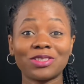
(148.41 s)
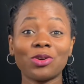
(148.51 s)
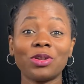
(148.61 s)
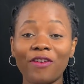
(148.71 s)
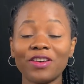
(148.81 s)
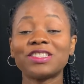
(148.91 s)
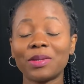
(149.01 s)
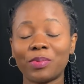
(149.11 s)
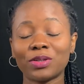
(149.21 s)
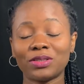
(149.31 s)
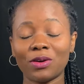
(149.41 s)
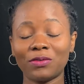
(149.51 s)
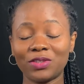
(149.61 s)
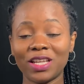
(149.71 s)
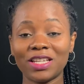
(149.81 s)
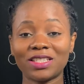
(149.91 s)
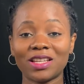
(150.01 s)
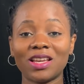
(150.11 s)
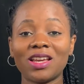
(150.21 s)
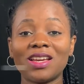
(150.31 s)
So first tip of today is
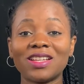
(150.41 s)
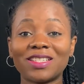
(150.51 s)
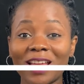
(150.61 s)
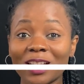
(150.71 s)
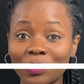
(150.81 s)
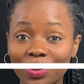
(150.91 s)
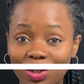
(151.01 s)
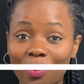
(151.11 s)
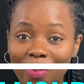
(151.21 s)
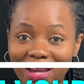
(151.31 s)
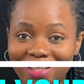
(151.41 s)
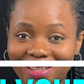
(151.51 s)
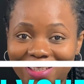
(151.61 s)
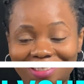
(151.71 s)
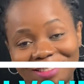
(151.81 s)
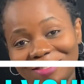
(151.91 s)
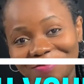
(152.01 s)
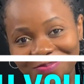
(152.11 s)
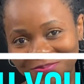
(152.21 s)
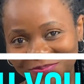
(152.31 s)
start with your mindset.
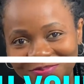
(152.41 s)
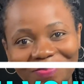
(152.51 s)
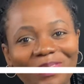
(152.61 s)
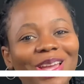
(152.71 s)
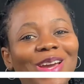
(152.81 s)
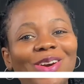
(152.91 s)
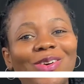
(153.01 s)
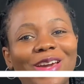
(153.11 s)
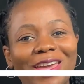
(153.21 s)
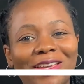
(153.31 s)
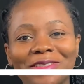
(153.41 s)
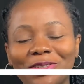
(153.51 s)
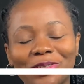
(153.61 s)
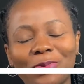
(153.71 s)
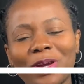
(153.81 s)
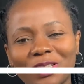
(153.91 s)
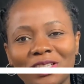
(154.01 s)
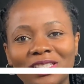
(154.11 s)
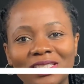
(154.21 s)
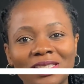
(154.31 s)
Okay, so the
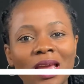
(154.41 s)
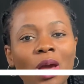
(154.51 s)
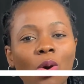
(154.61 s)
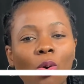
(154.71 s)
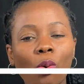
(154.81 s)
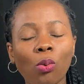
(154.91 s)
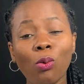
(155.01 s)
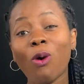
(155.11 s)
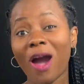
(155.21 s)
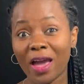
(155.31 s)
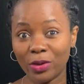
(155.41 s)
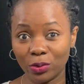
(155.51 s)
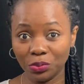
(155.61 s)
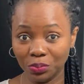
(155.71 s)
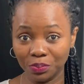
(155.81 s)
question is, who are you?